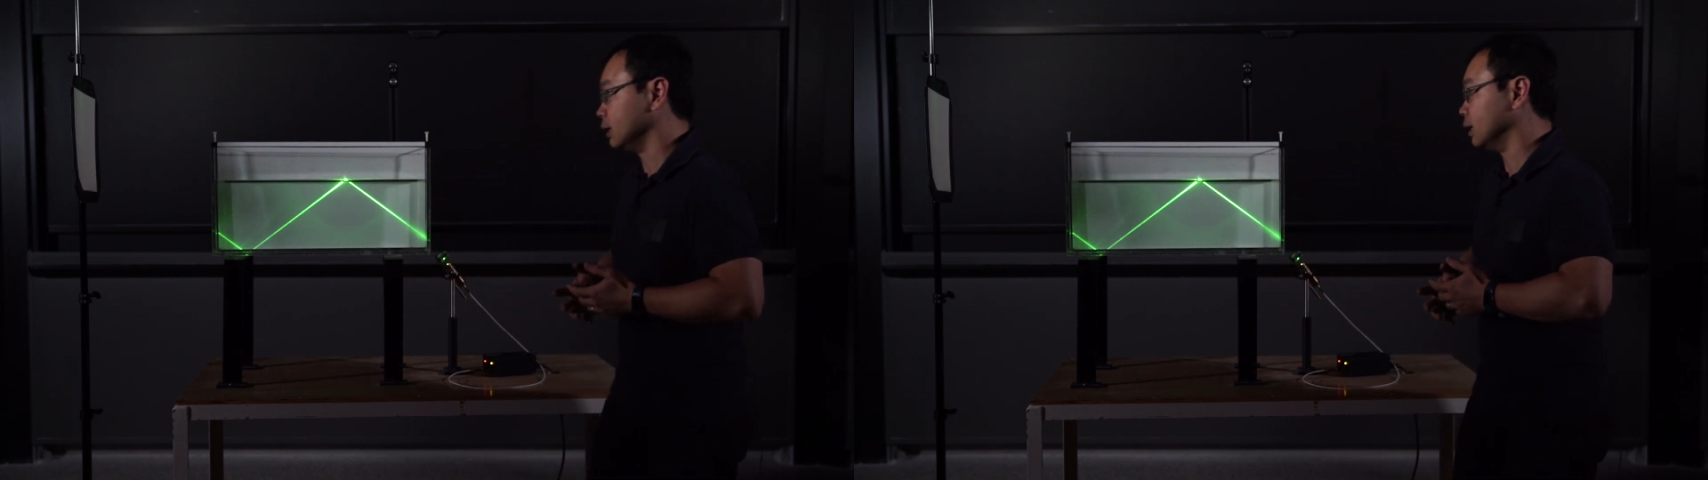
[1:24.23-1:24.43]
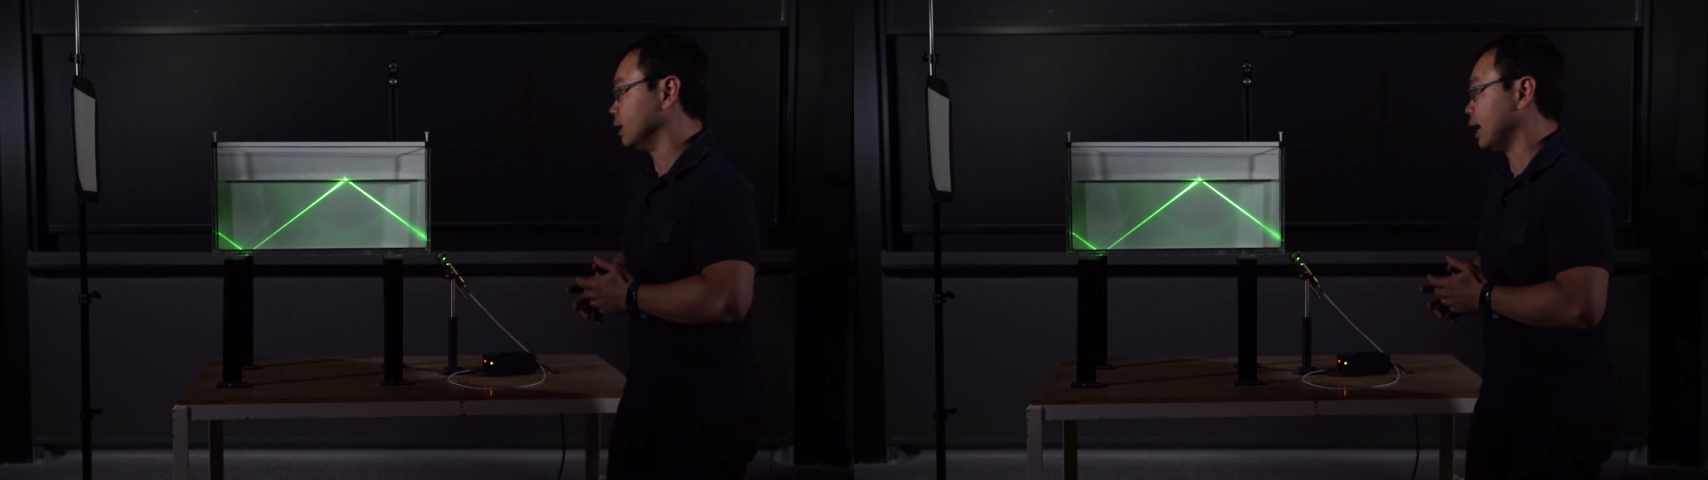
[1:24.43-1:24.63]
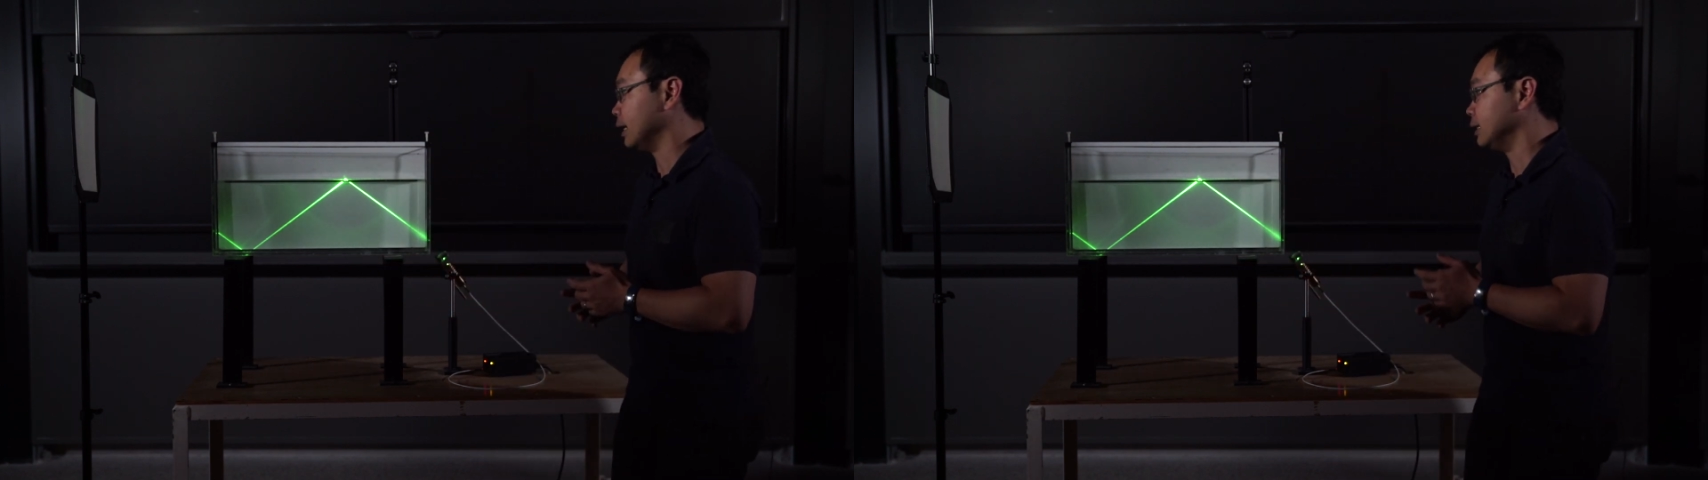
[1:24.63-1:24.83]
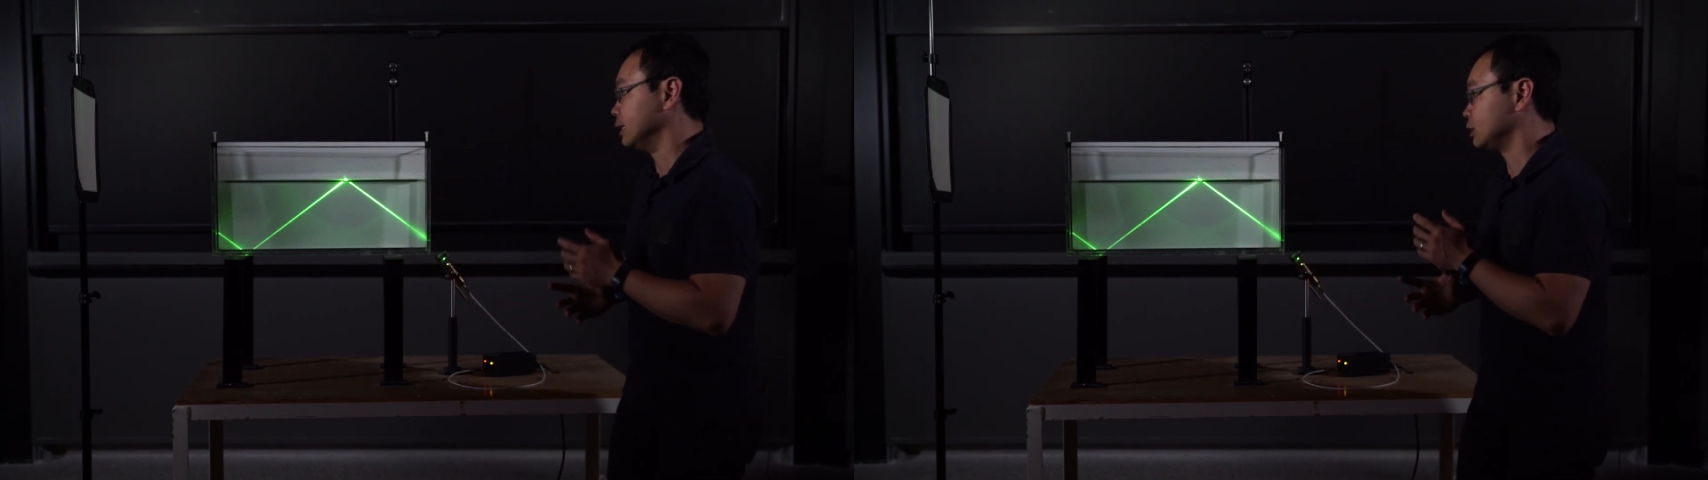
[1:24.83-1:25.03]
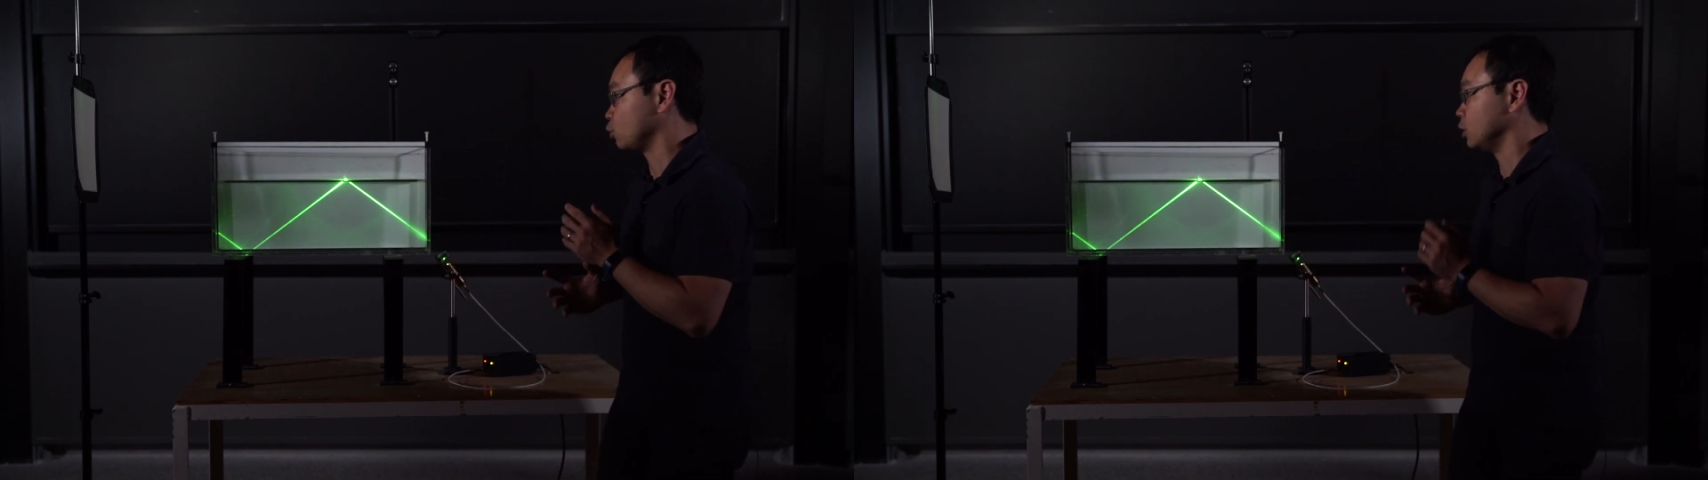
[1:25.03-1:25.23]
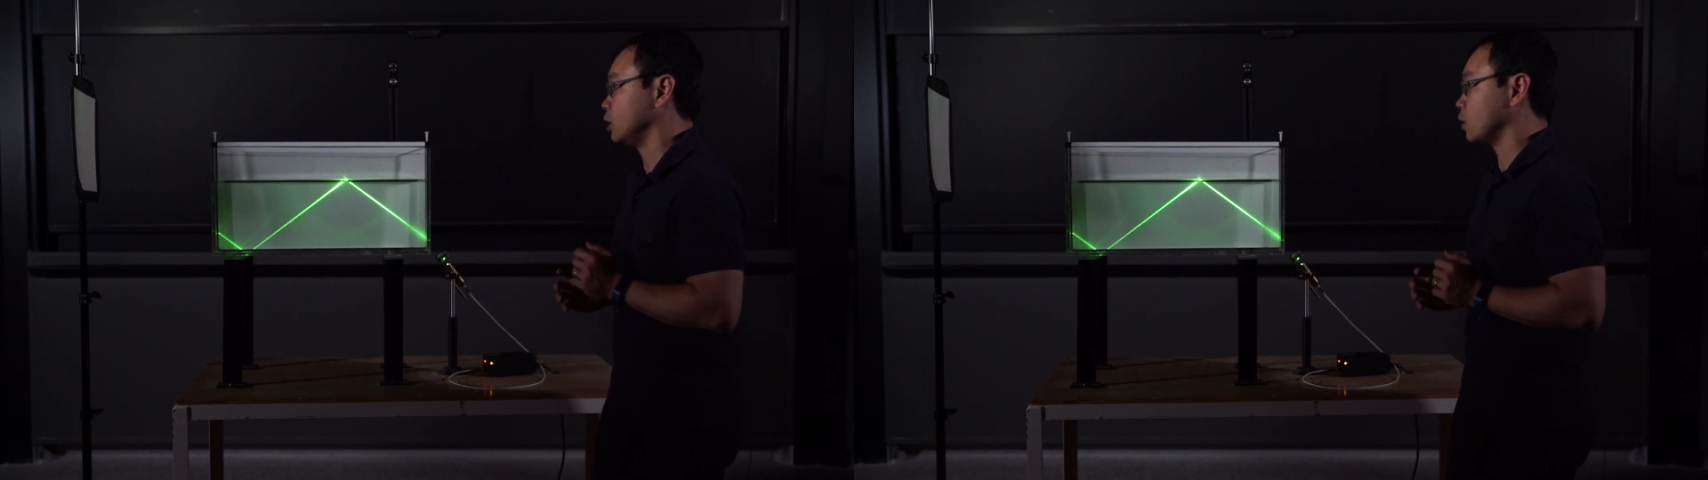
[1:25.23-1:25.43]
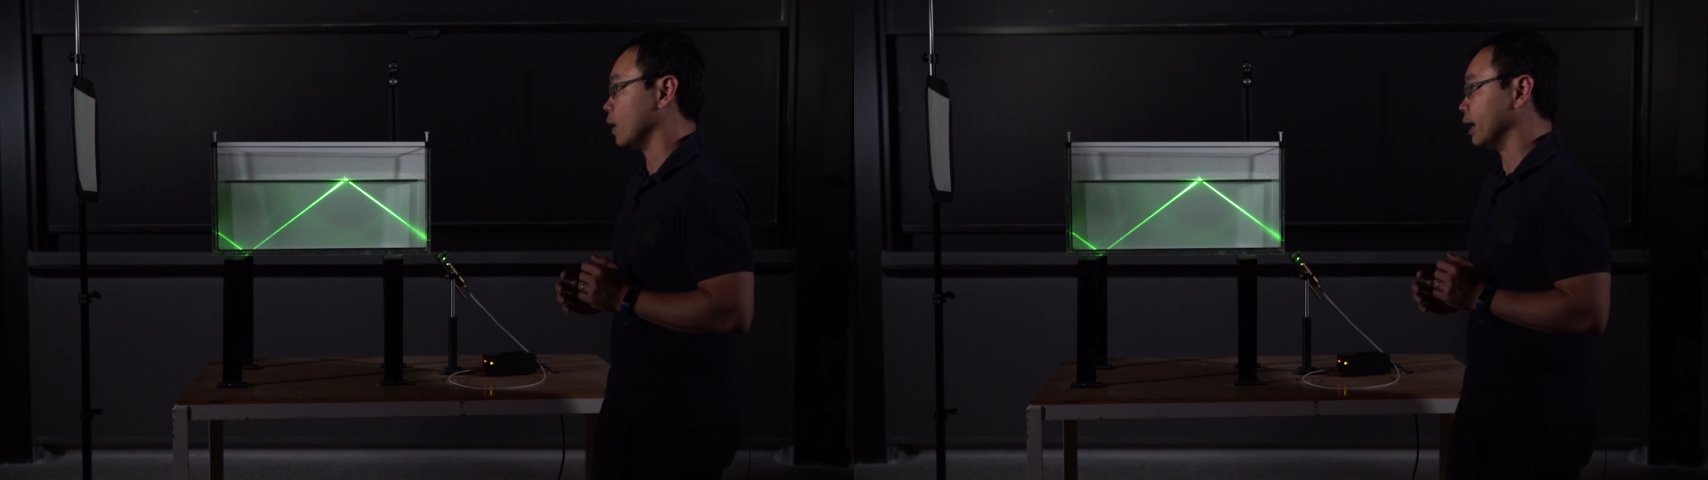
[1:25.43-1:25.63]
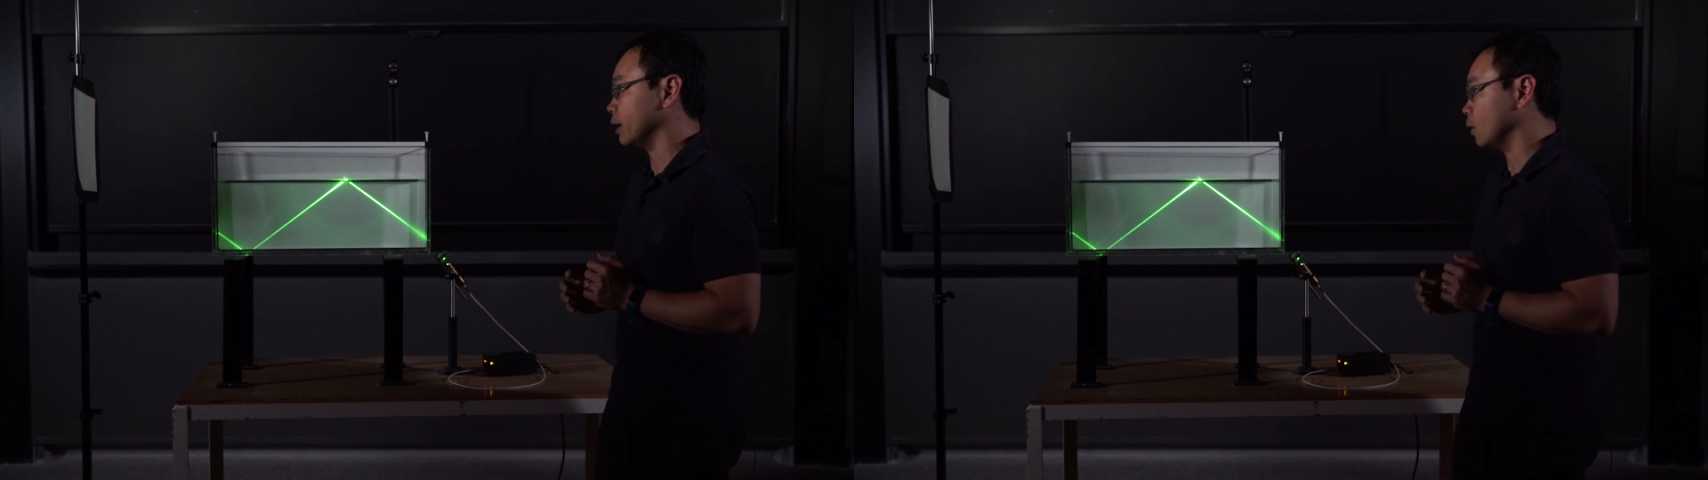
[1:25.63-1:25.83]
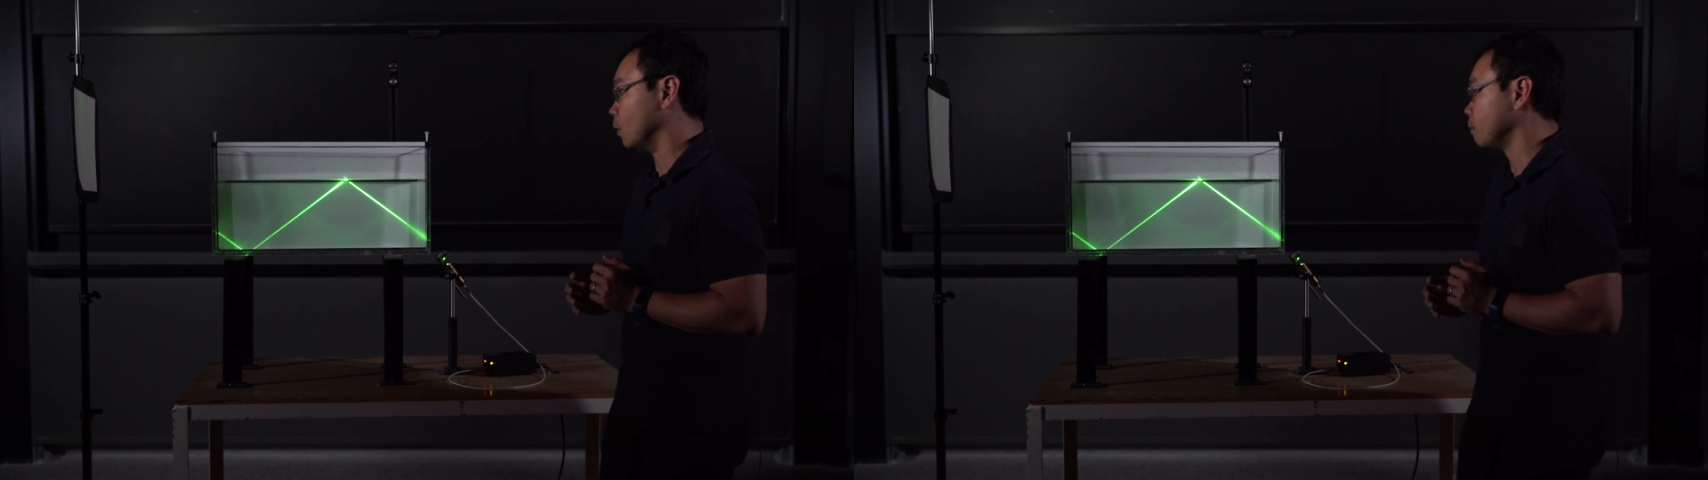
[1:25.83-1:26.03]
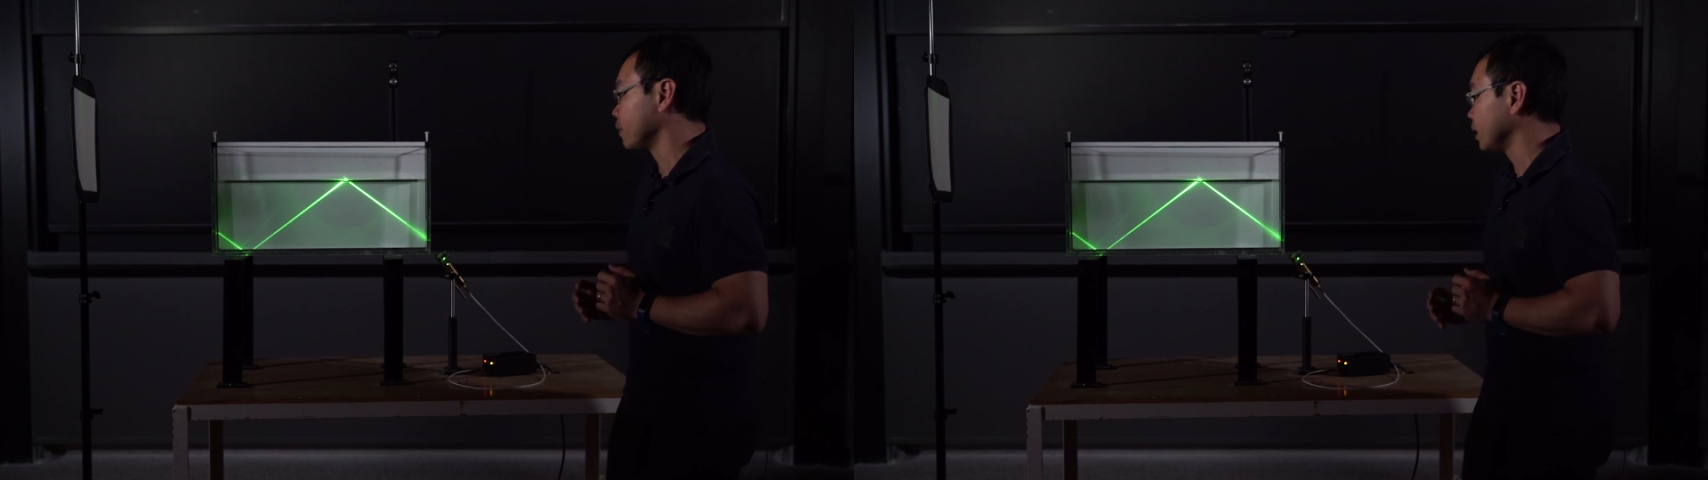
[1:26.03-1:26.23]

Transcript: uh, at this critical angle